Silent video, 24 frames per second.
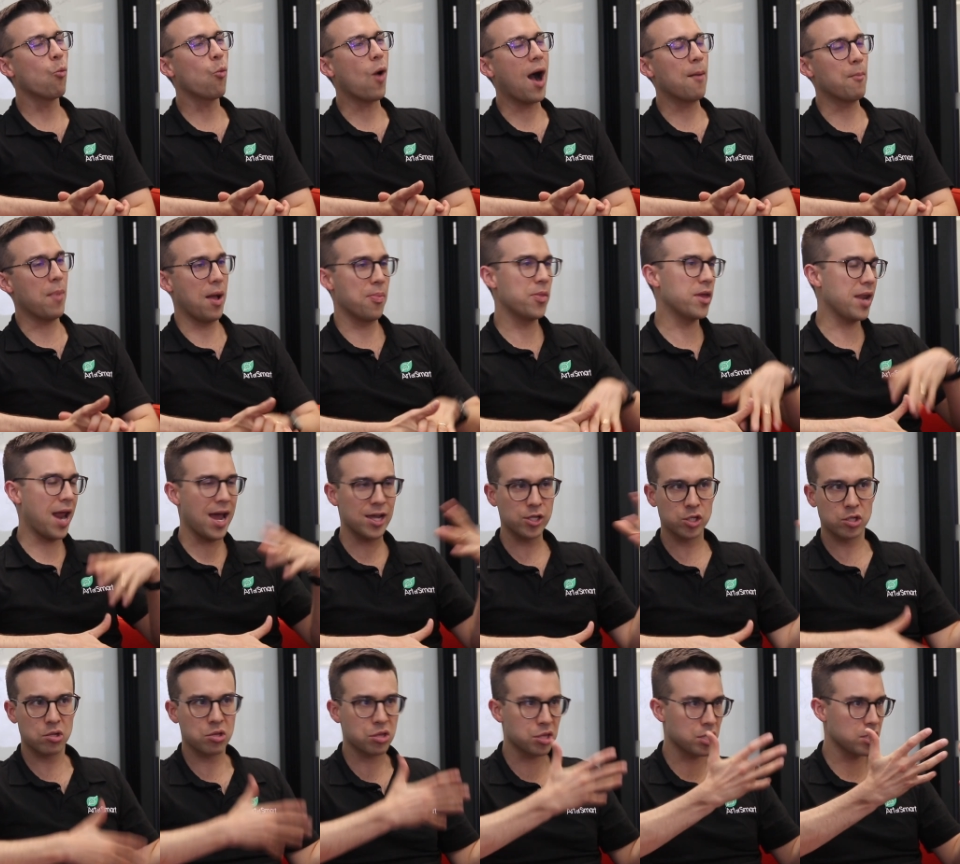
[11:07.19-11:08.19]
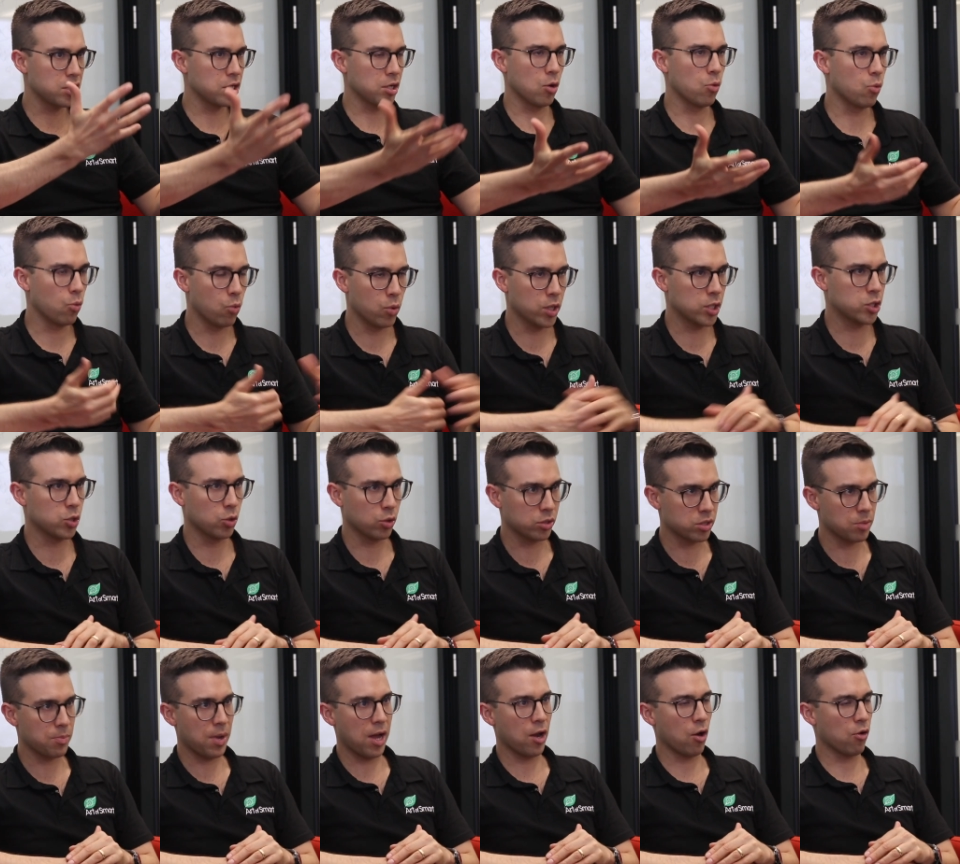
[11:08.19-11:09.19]
And then HSC, you know, we talked
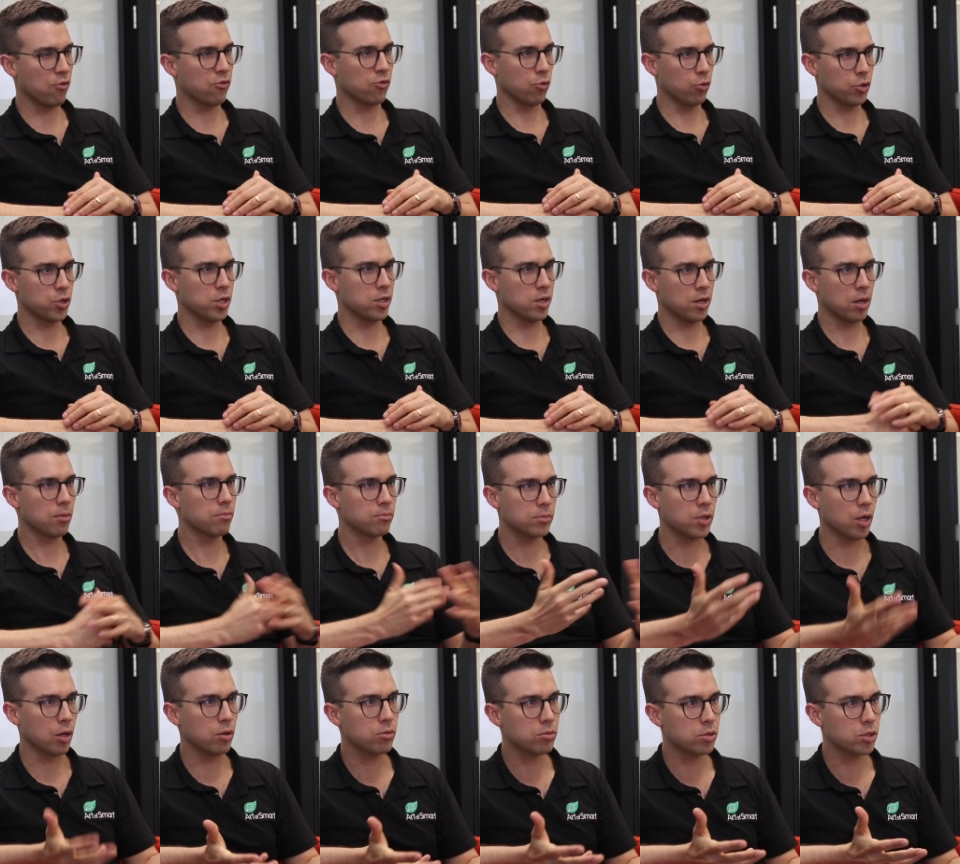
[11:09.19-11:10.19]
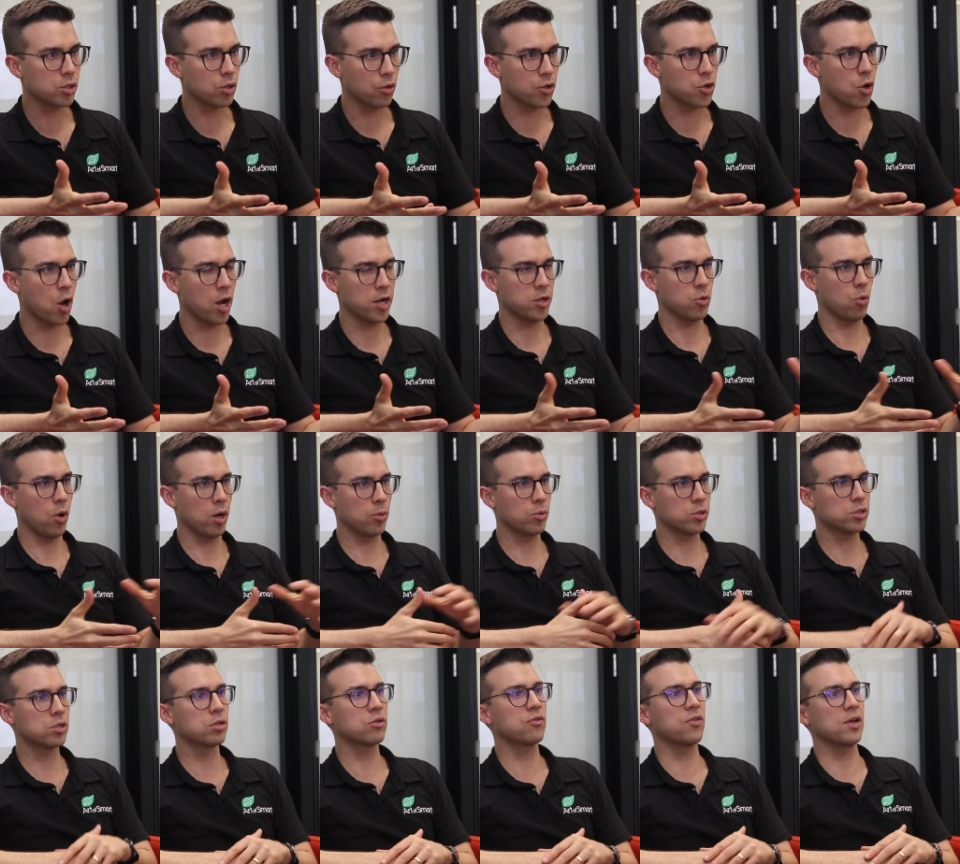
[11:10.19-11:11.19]
about overall, you ended up, you know, you got the 91,
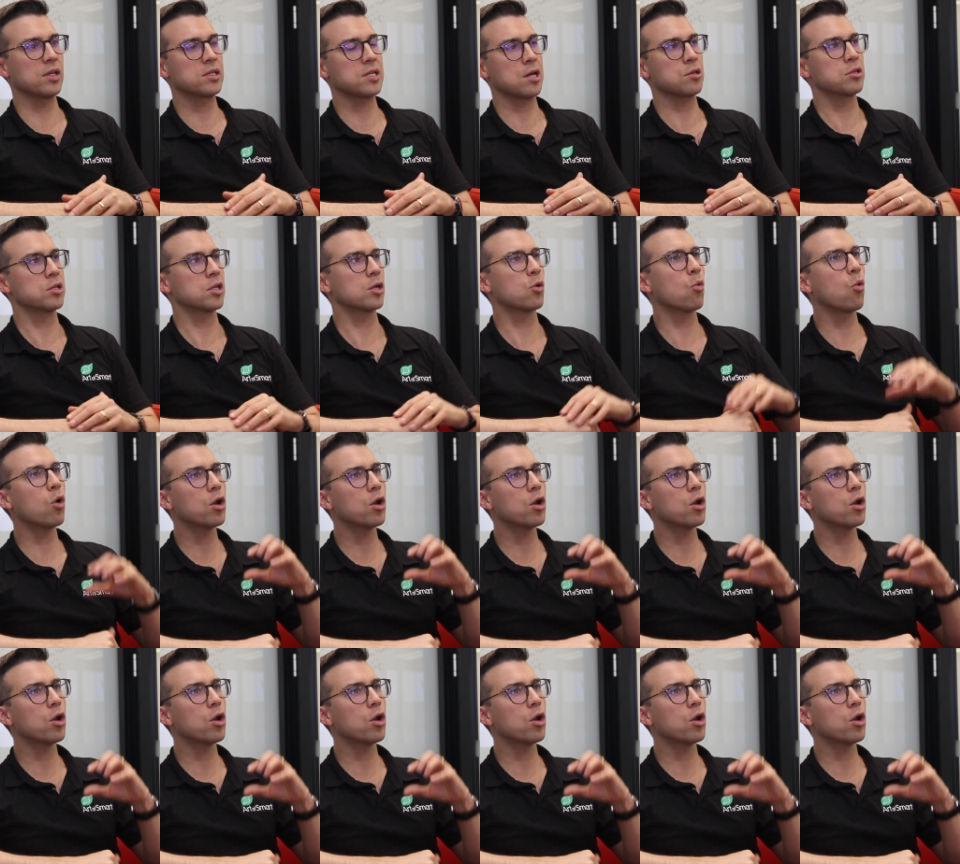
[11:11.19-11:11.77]
which is fantastic.